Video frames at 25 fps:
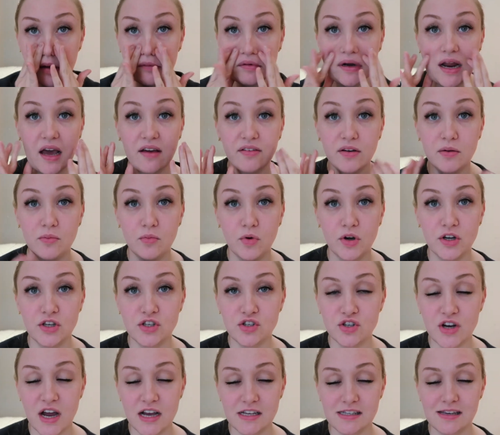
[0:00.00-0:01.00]
but I haven't
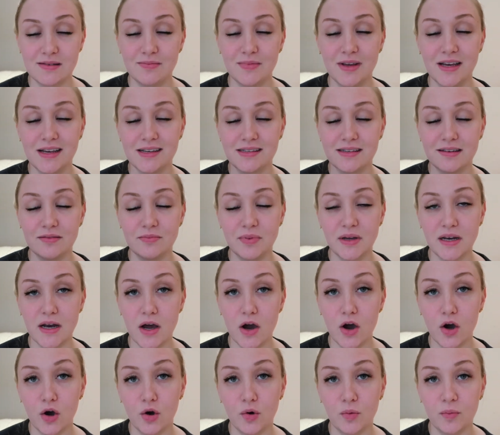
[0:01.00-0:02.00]
moisturized. And because I've been
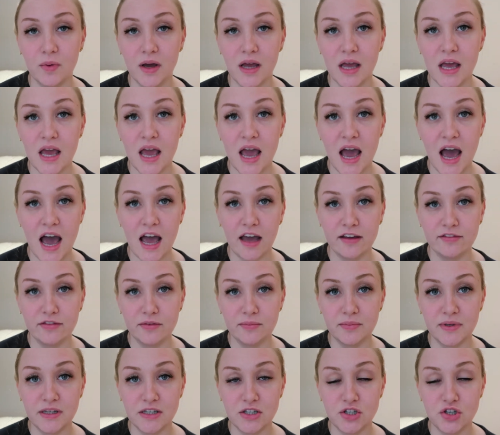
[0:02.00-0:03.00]
home, I
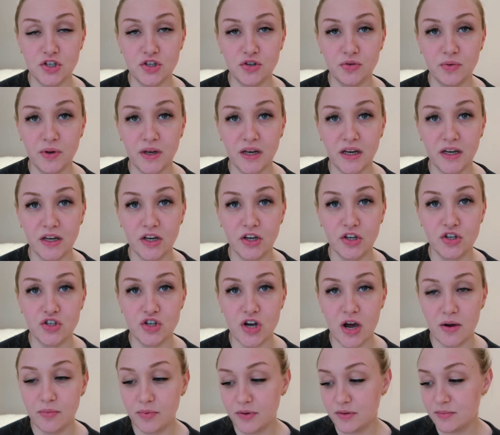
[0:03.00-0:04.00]
haven't been doing a good
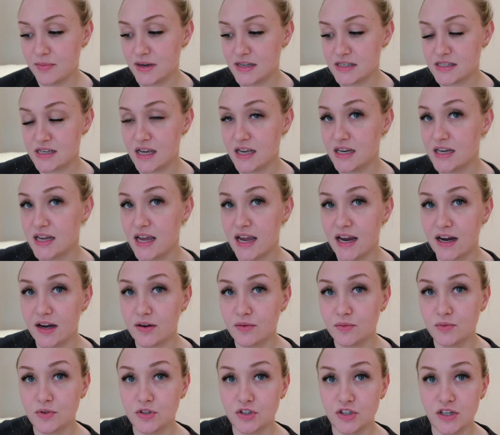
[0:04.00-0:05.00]
job with my
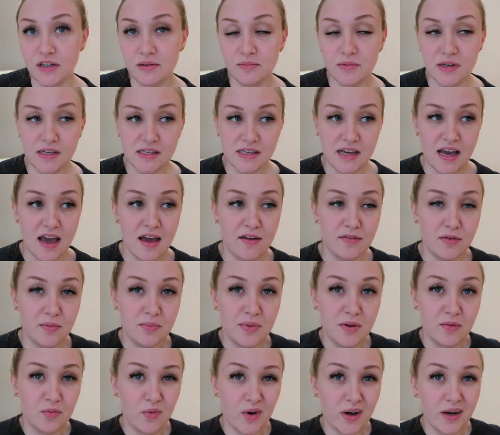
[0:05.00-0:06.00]
skincare regime because I
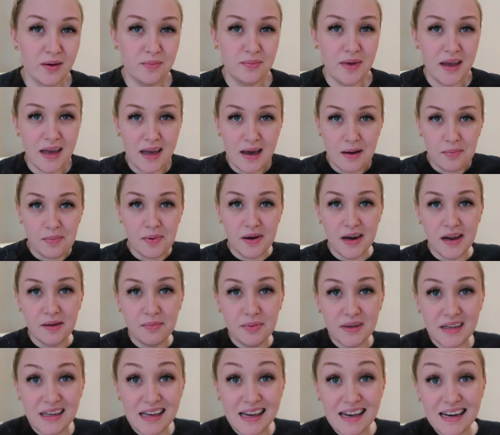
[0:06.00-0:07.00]
haven't been wearing makeup and
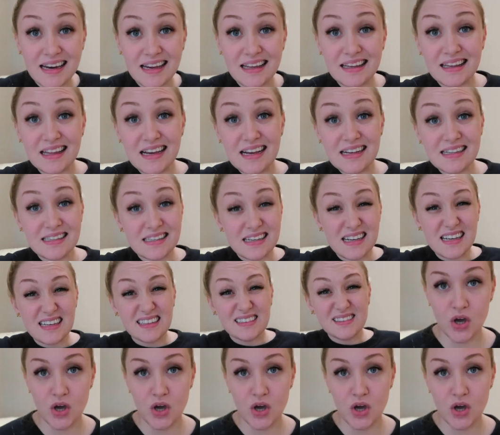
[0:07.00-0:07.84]
I've been getting lazy.